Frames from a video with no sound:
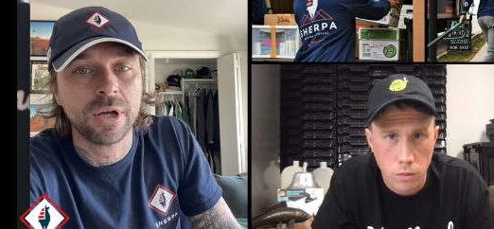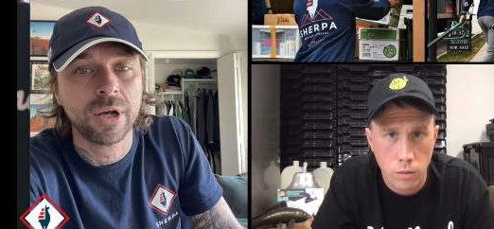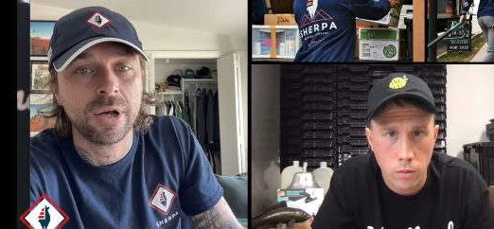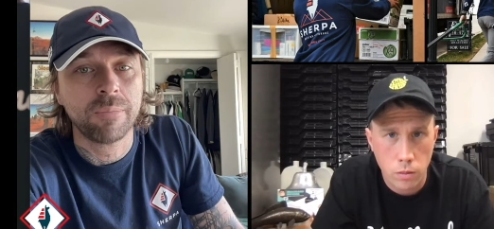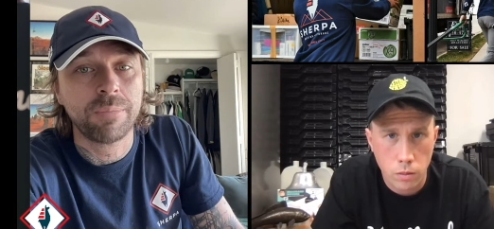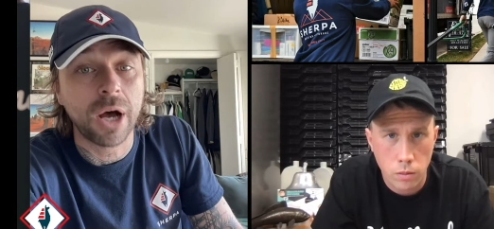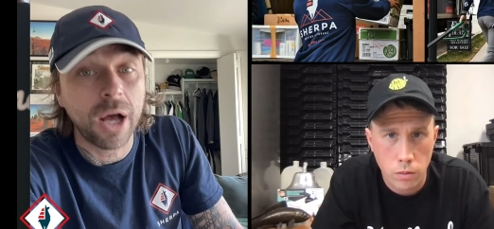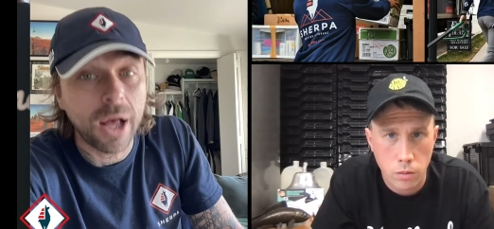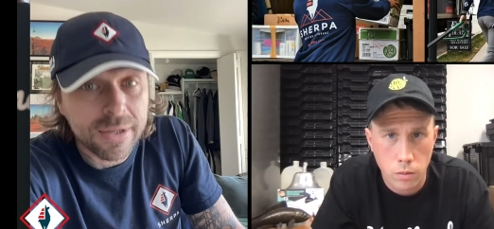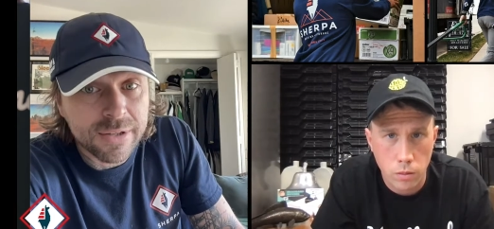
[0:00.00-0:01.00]

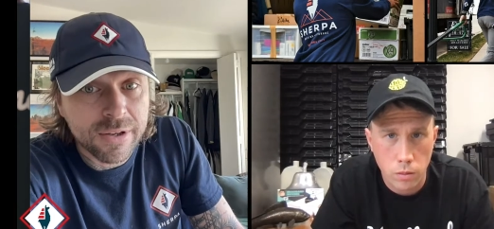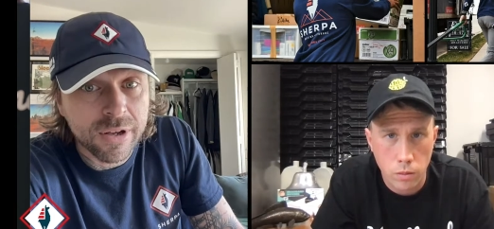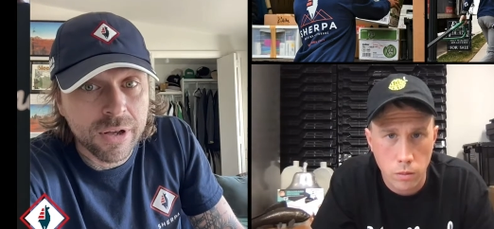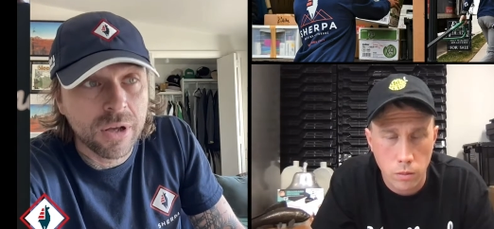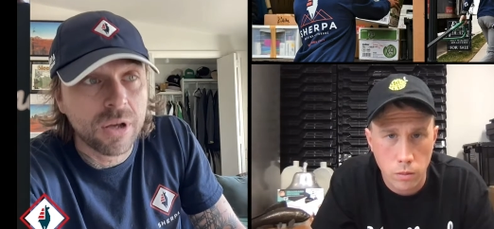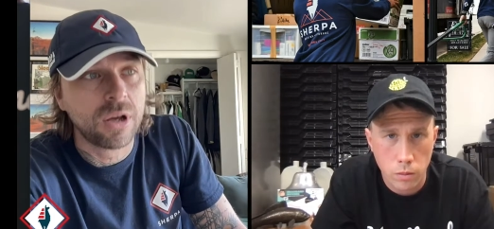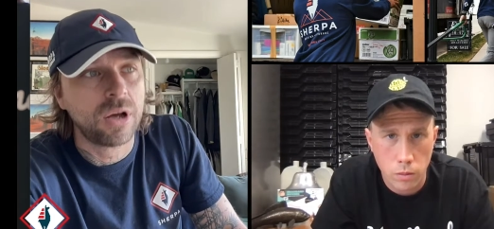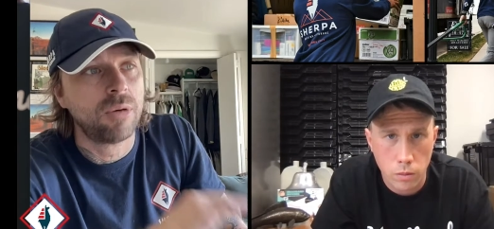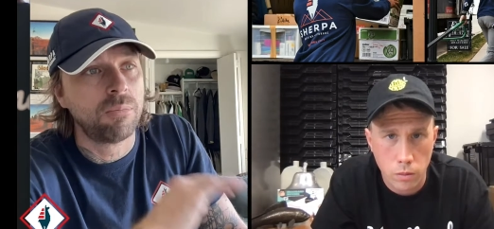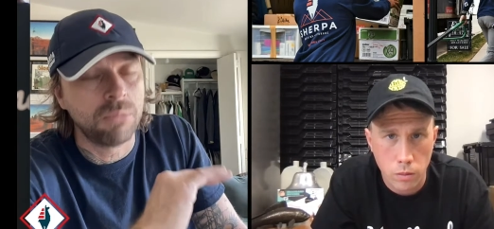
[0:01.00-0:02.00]
Speaker 1: But
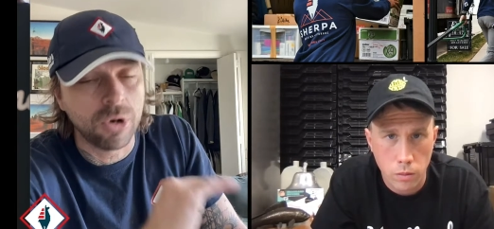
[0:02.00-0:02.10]
most of the